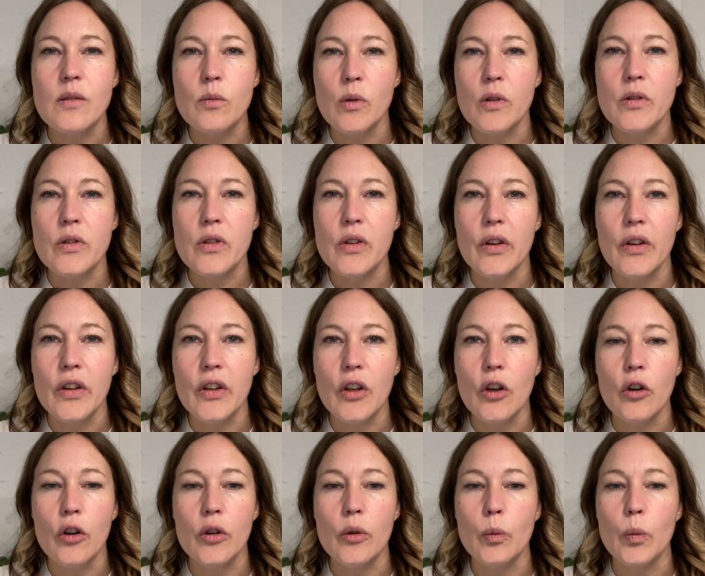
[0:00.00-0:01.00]
what's going
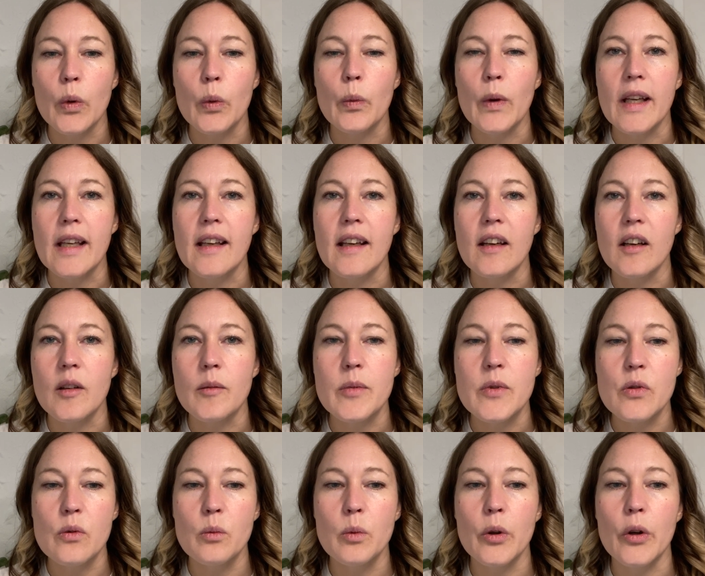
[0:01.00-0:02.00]
on with waking up
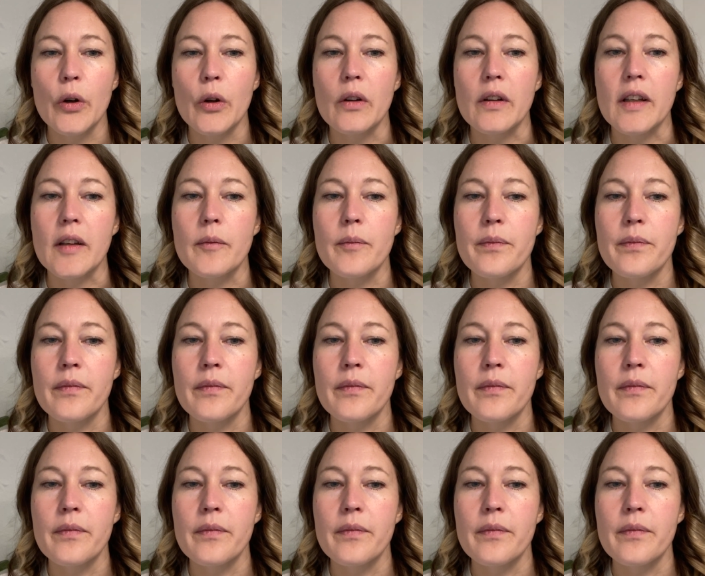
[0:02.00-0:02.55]
super early.